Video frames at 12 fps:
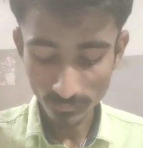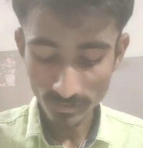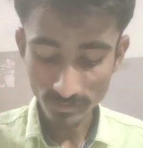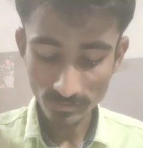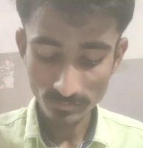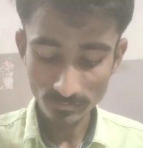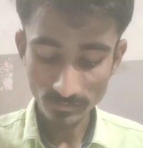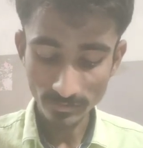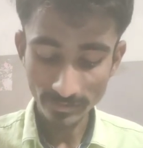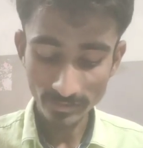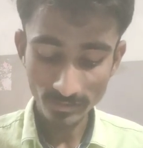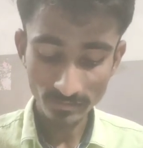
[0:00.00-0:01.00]
is
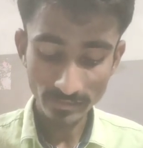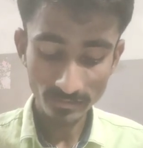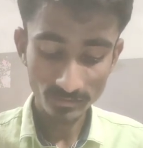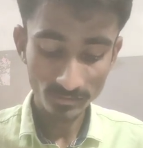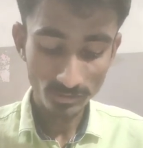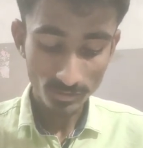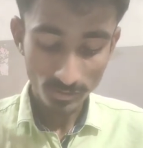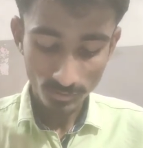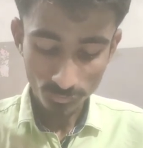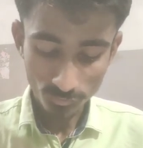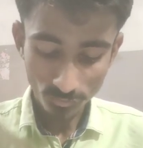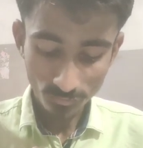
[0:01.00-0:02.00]
running that the
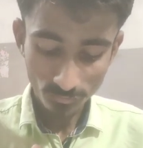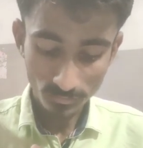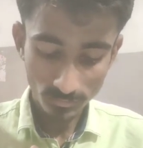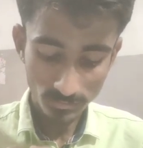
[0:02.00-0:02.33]
should